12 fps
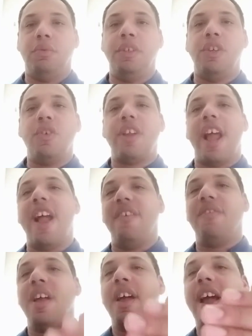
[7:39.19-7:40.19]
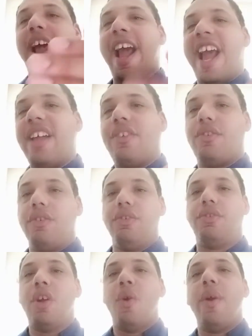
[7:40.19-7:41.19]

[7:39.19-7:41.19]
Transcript: We don't have answers.